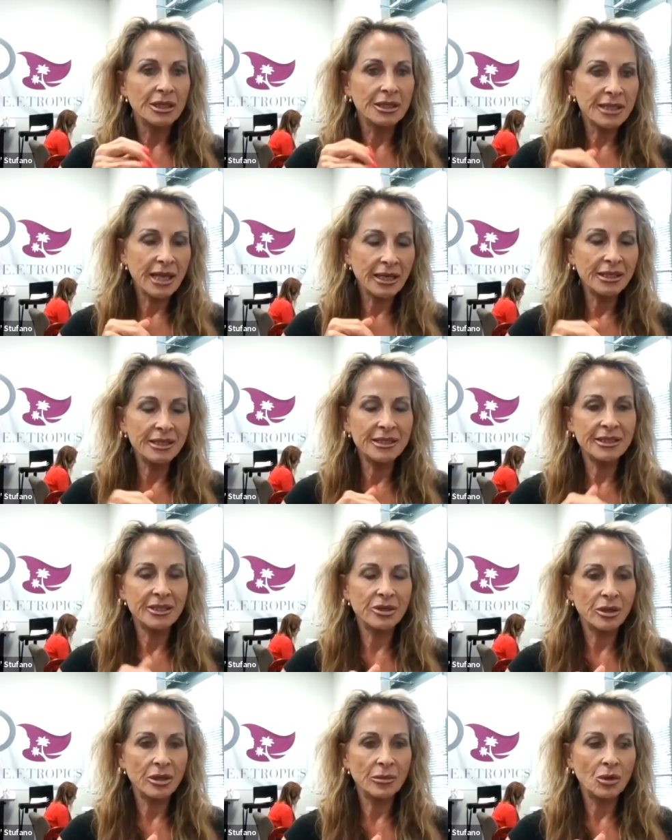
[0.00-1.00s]
The second
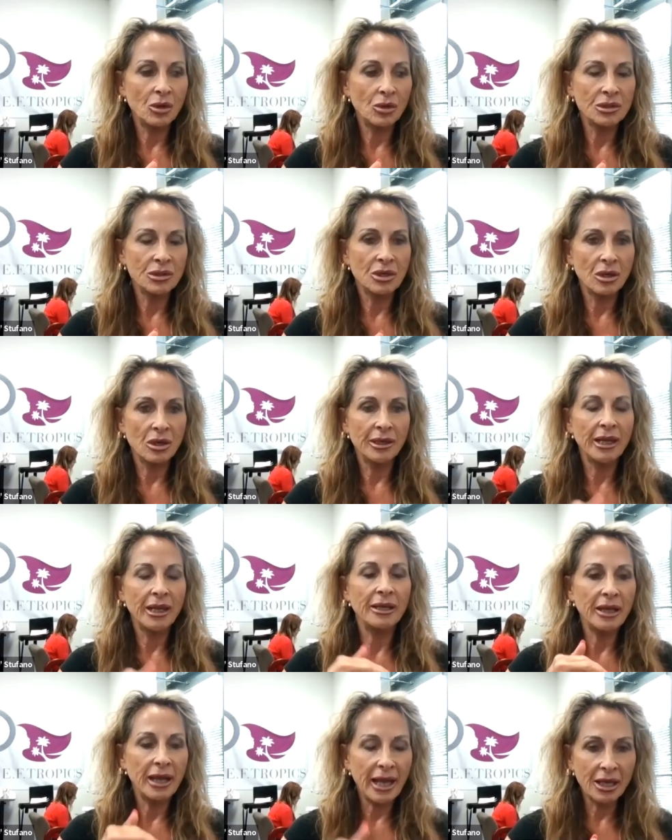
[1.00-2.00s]
serum goes on
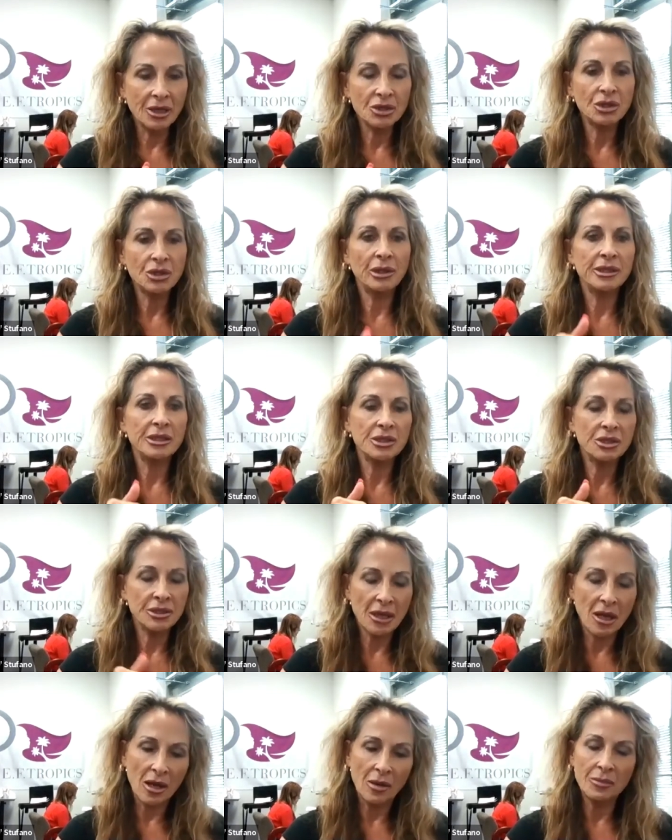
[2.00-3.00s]
and actually
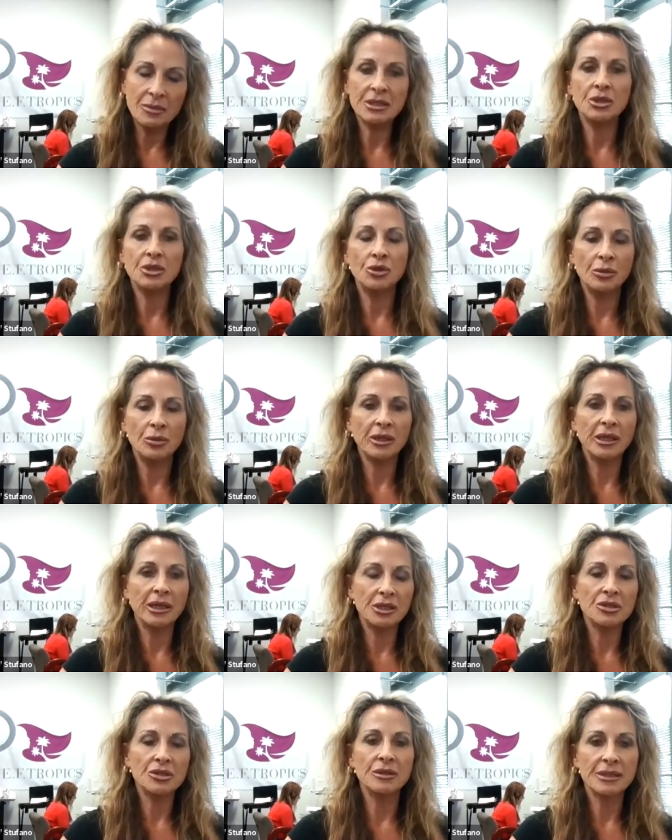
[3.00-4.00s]
stops the
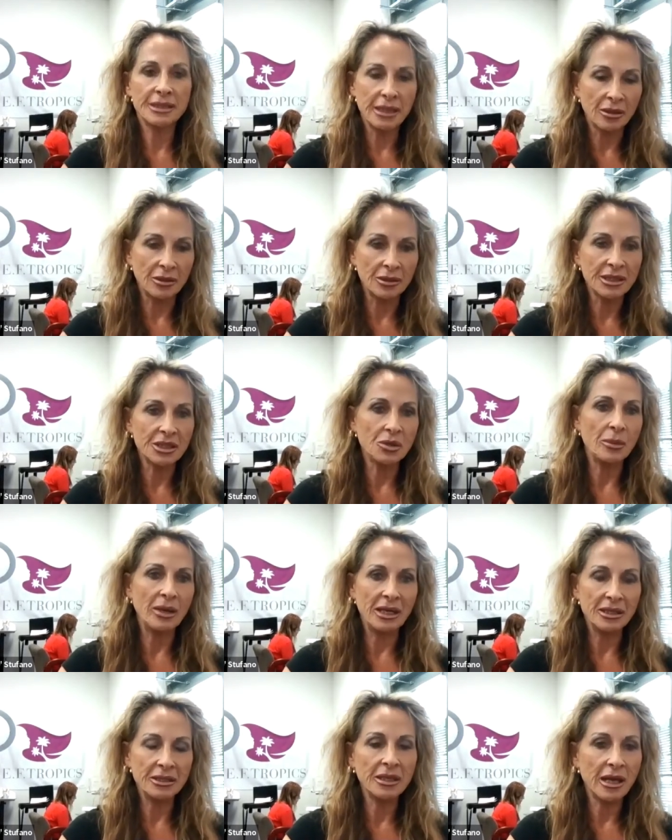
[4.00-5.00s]
duplication of cells in the
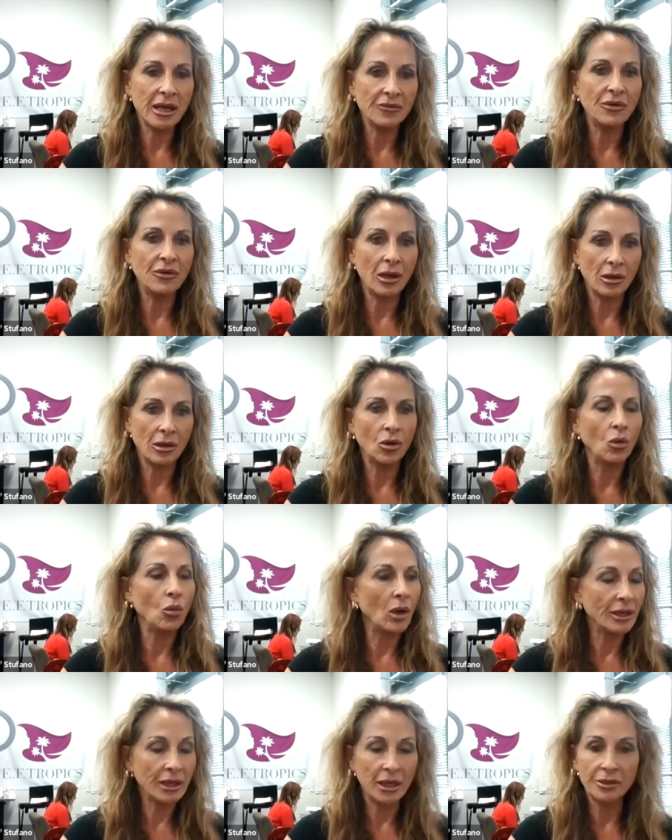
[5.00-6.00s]
base of that follicle
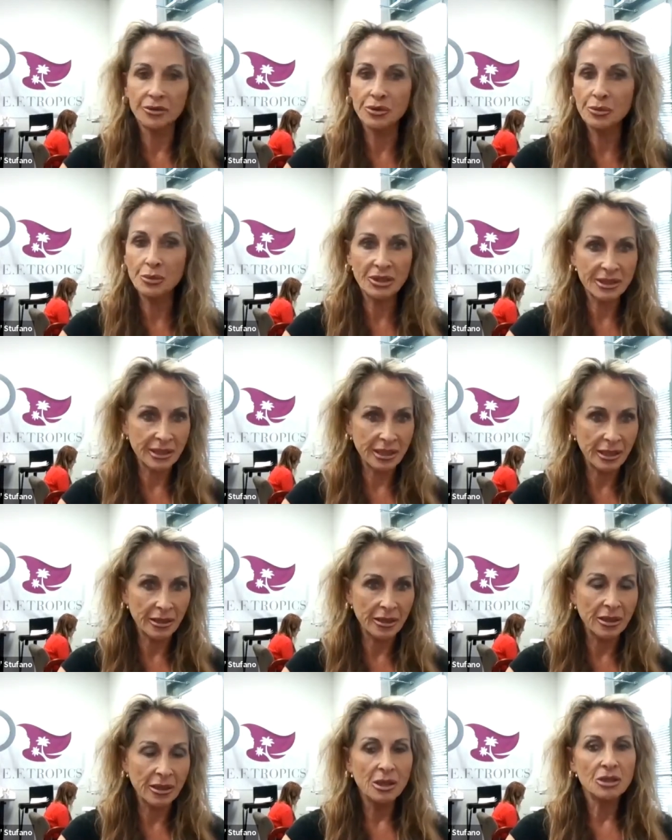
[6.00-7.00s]
100%.
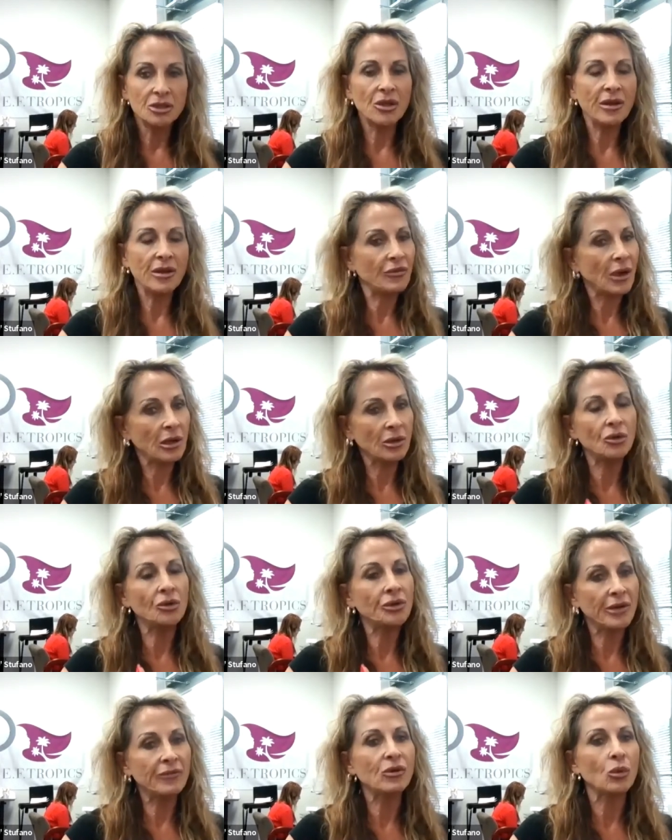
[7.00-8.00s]
So that
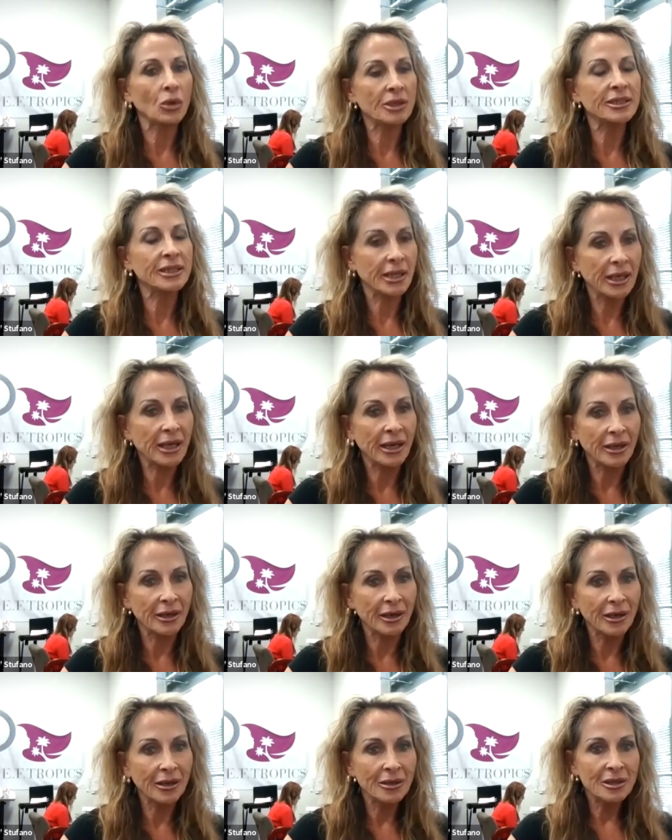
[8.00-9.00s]
follicle never works again.
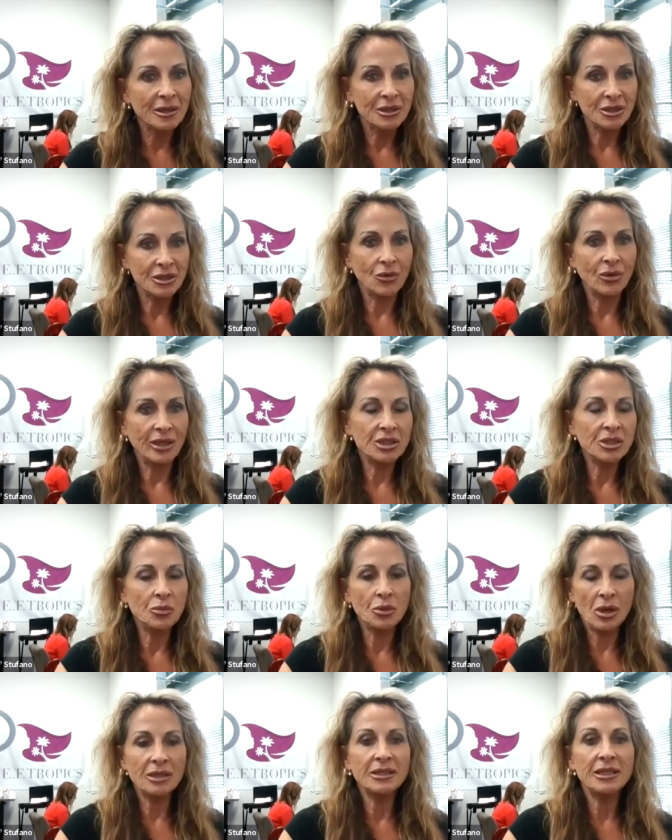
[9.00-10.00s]
So it's a
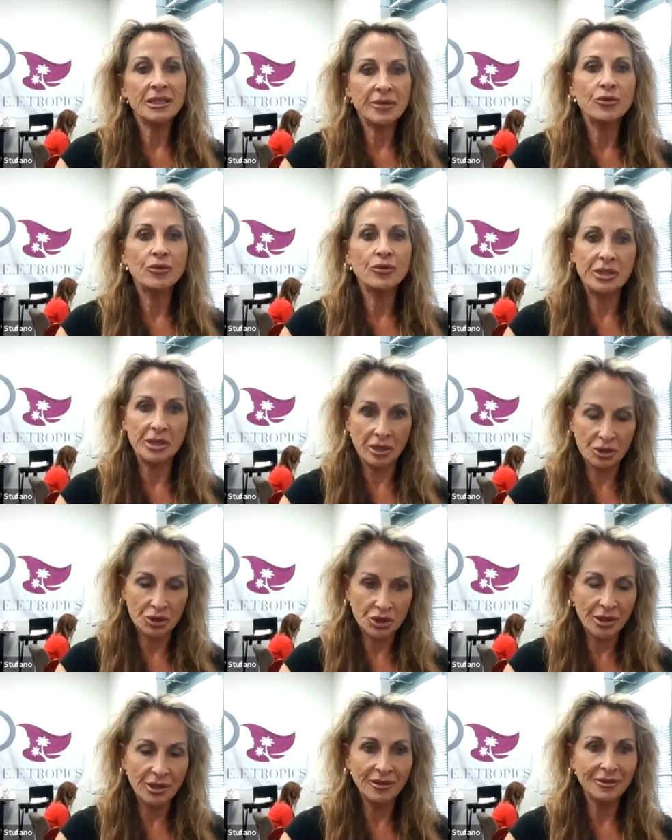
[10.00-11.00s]
process of
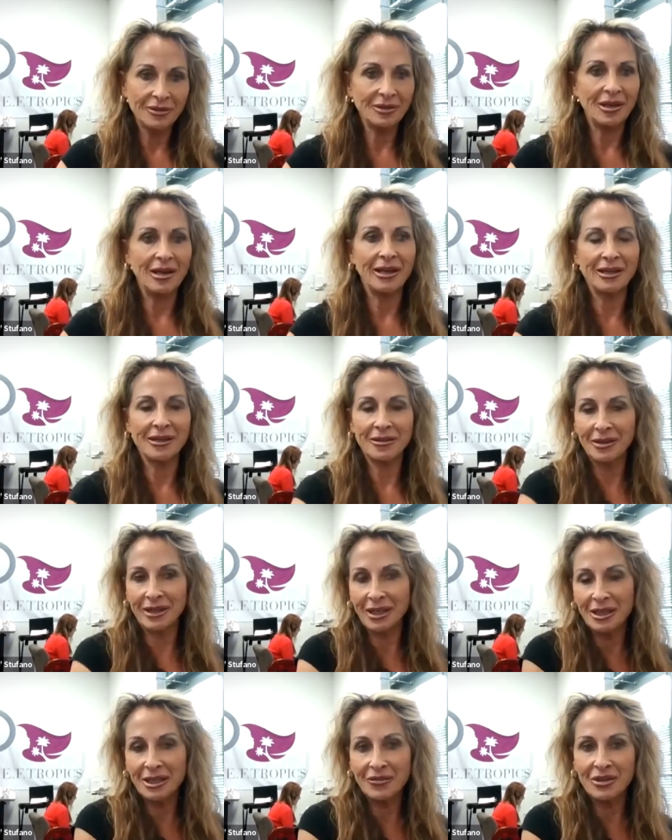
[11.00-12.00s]
reduction, like
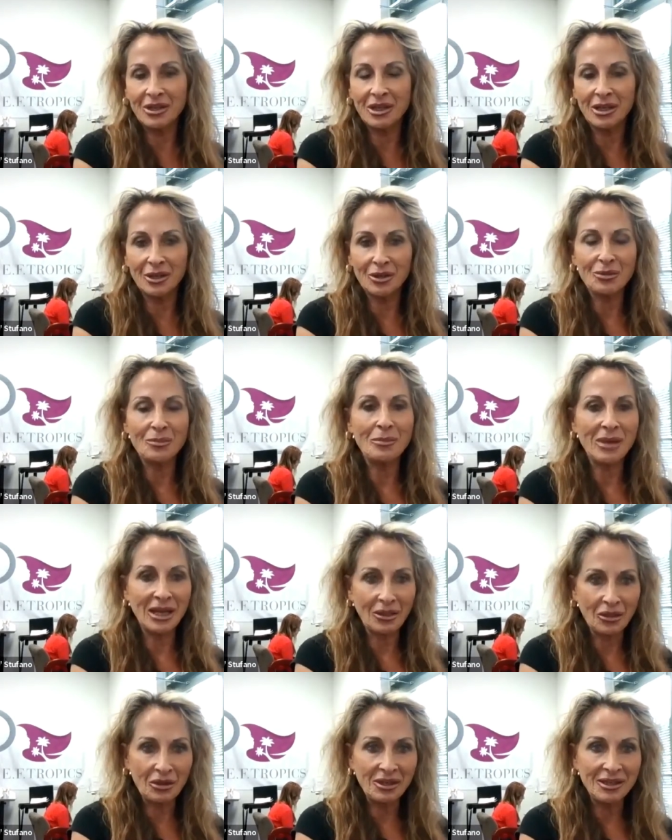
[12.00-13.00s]
any of the other
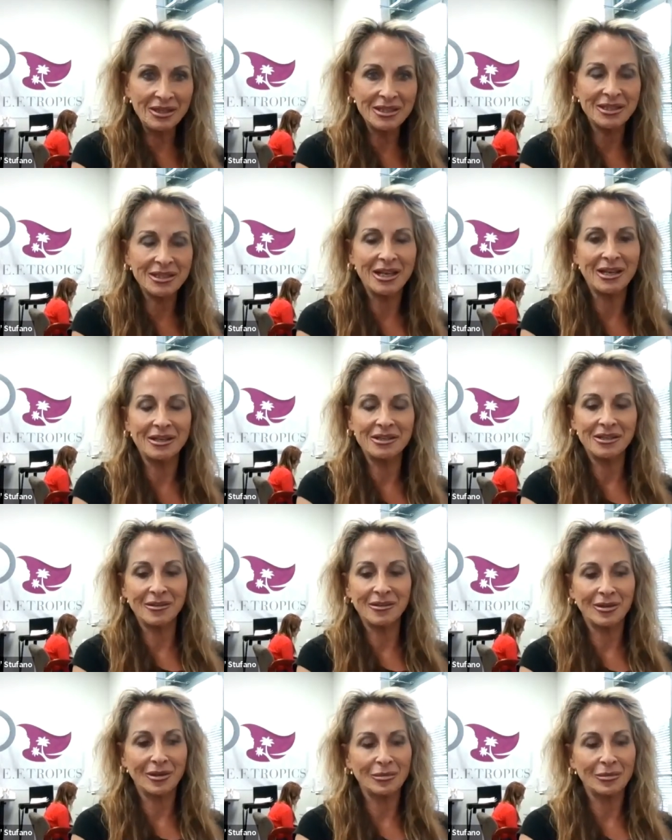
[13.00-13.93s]
methods that